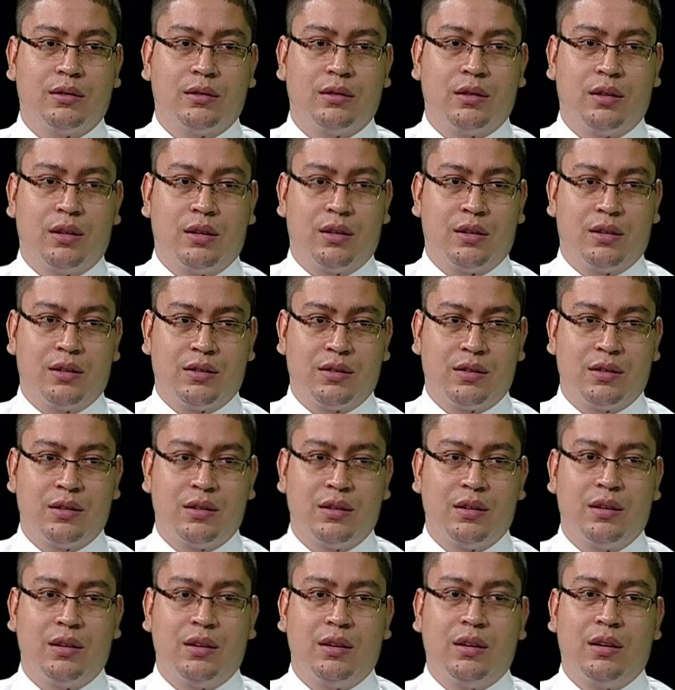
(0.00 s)

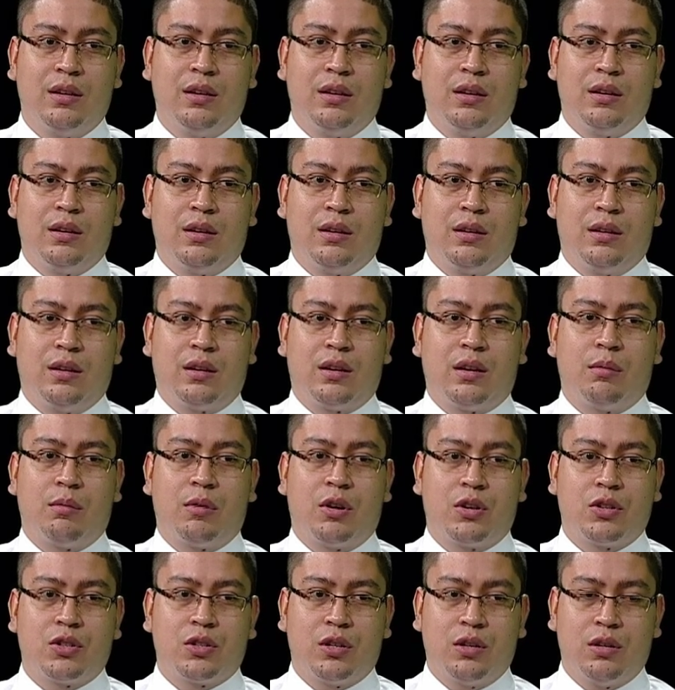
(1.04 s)
The
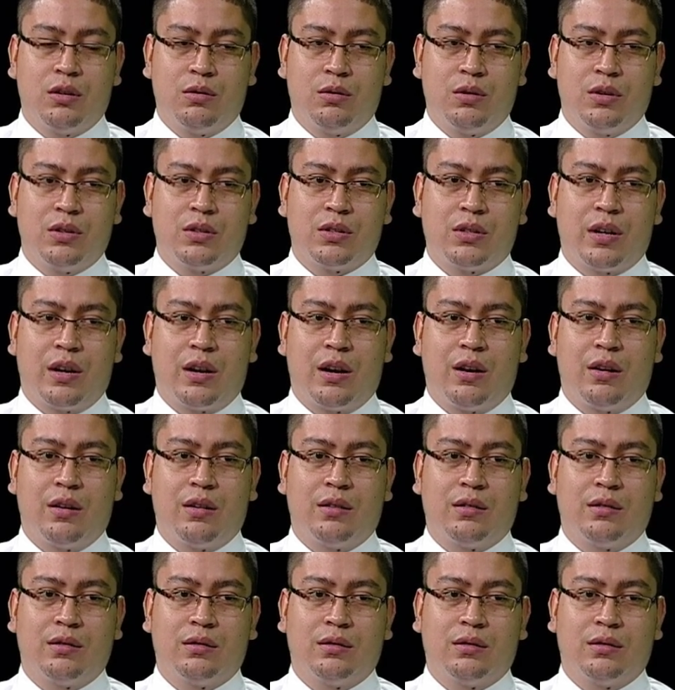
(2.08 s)
commercial loans are